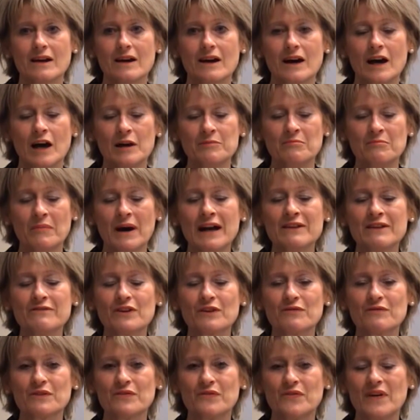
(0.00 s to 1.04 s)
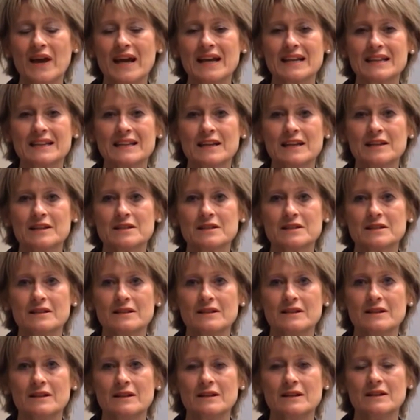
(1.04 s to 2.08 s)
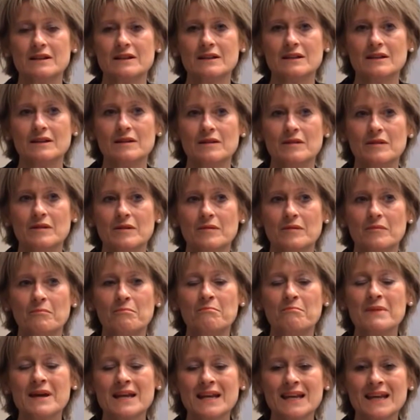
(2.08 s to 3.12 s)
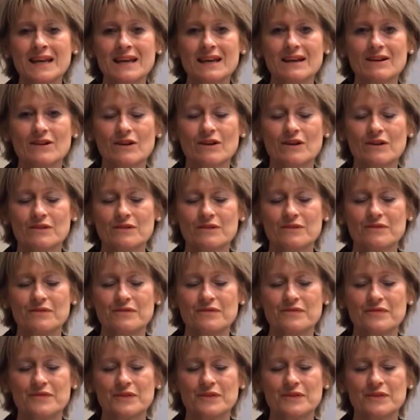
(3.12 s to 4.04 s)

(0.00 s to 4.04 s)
I'm mindful of the fact that many of